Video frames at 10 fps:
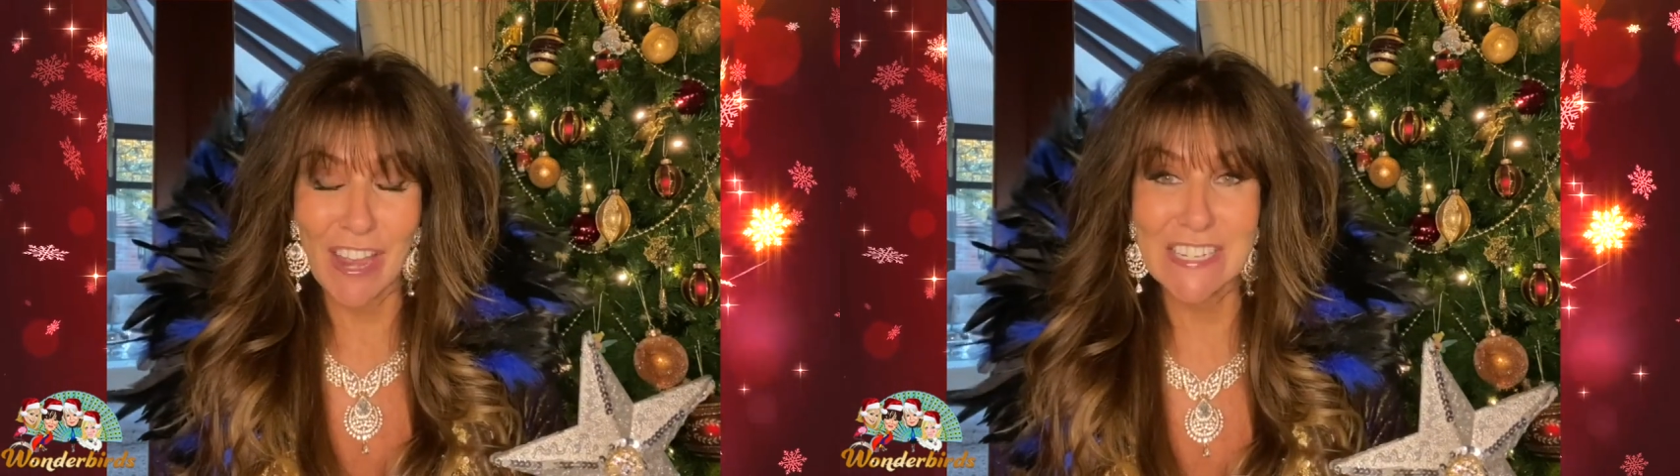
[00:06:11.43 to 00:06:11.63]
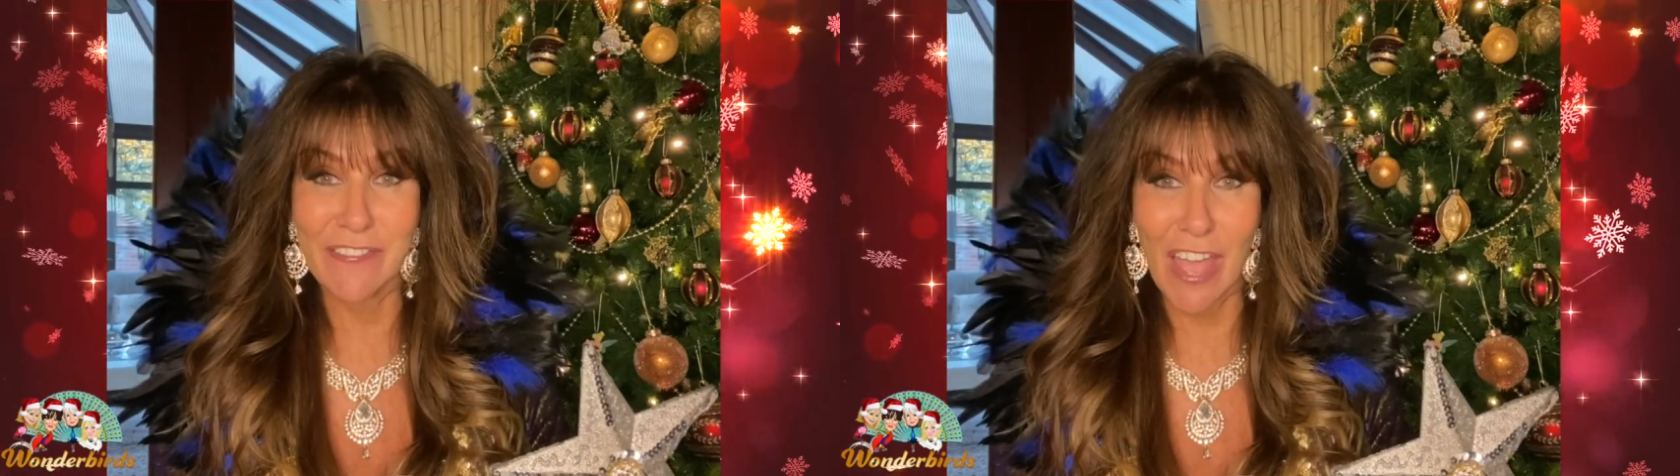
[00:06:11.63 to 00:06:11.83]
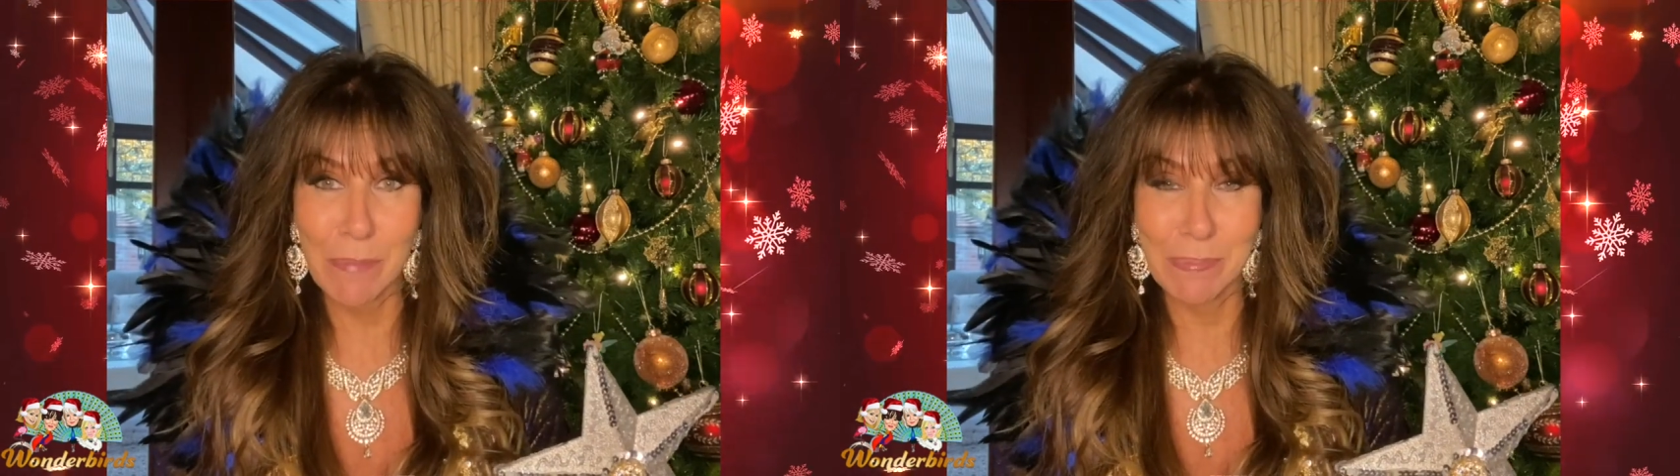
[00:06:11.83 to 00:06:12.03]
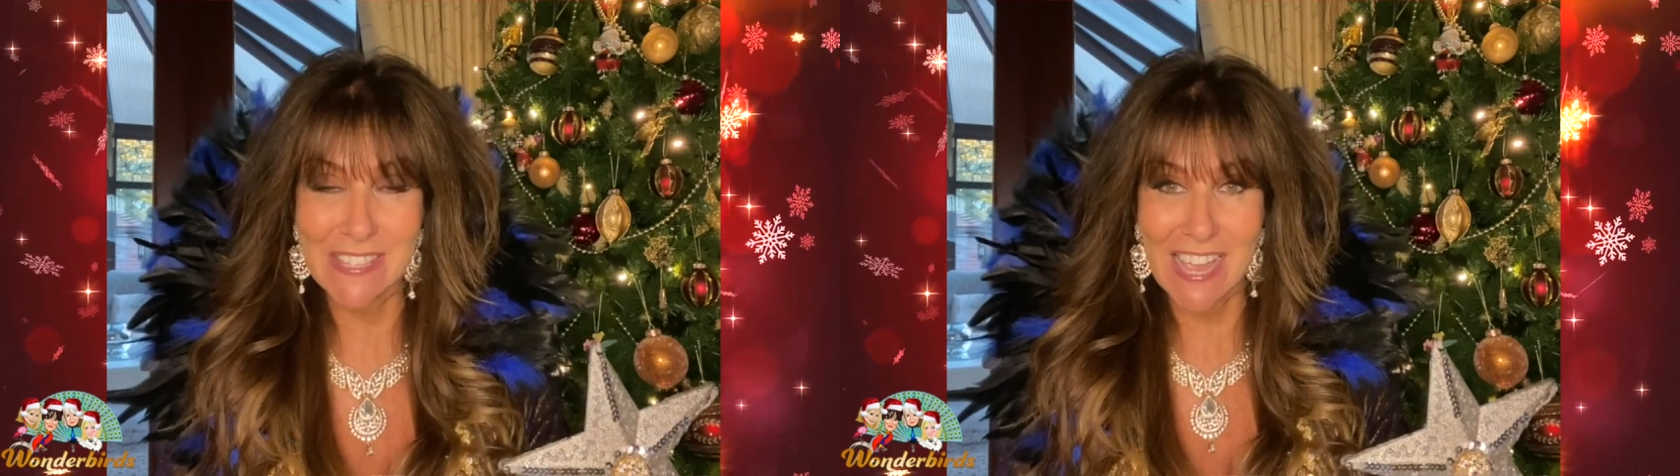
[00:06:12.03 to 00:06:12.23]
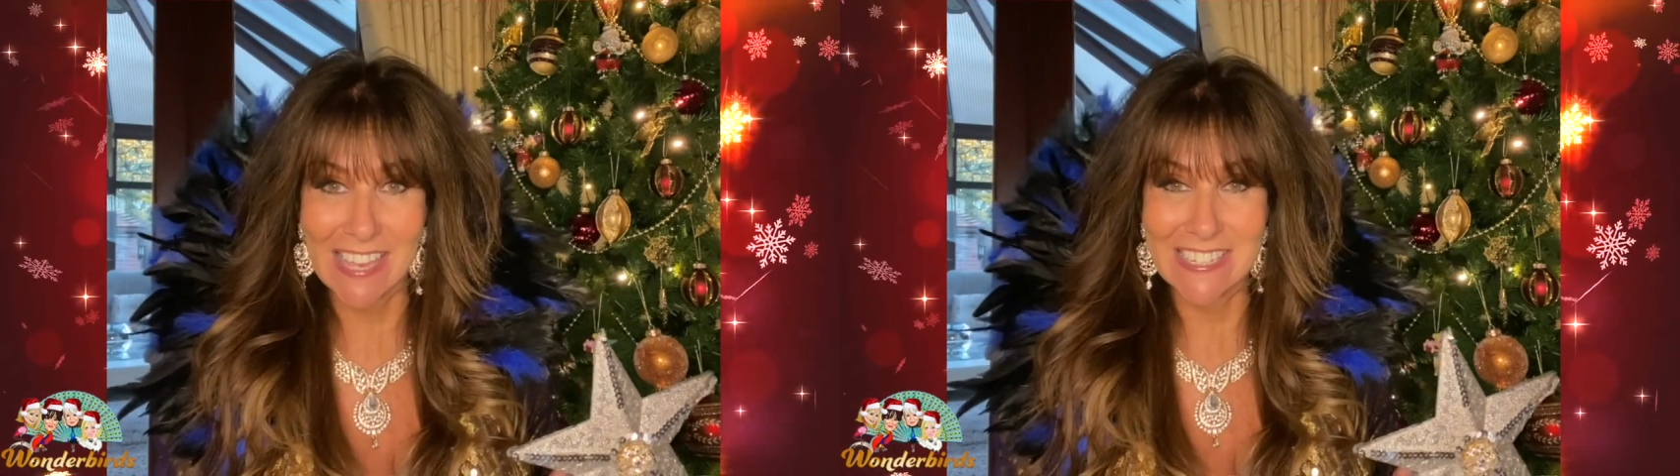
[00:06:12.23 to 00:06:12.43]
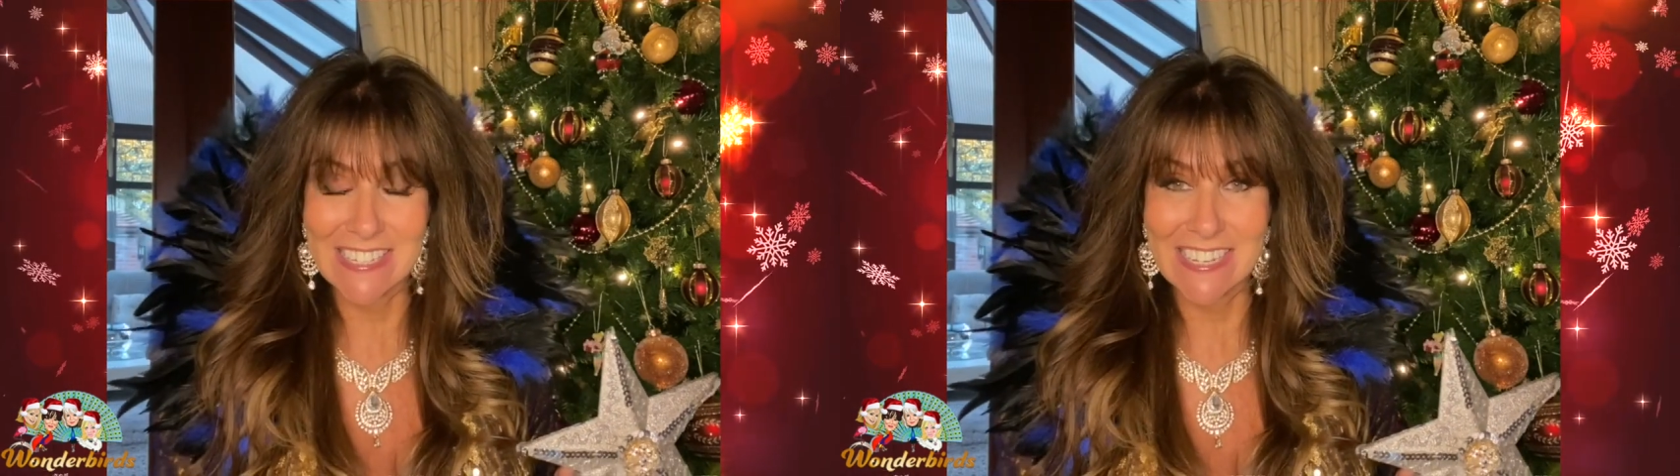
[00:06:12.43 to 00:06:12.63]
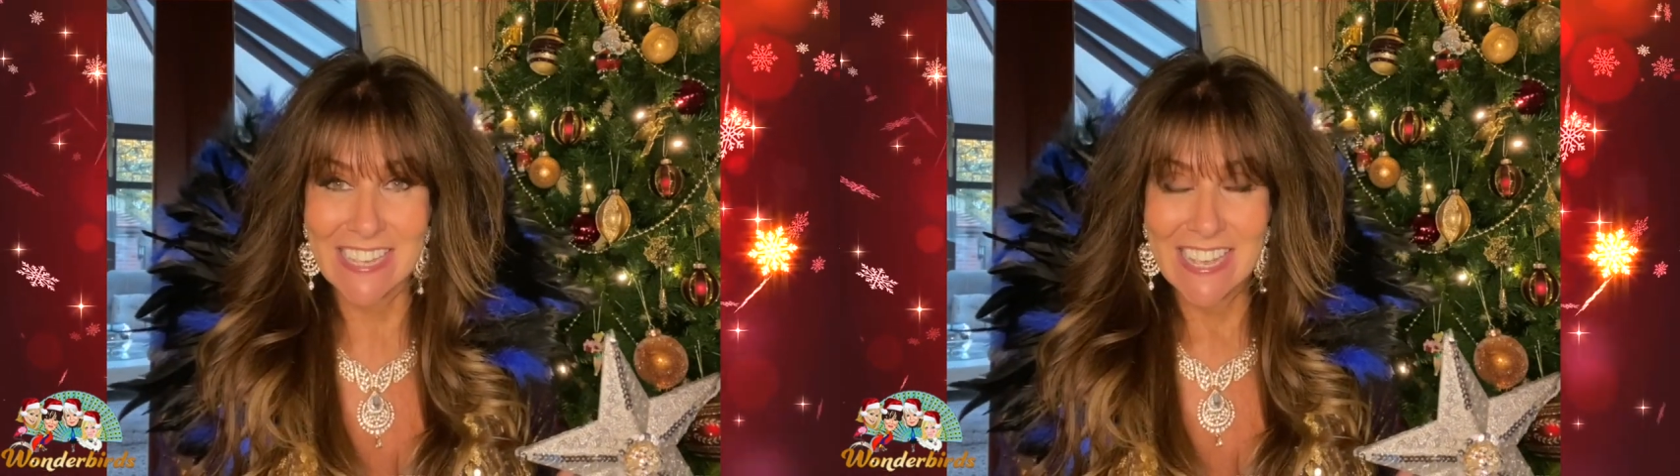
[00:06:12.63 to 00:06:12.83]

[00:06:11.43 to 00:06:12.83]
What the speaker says: 85%.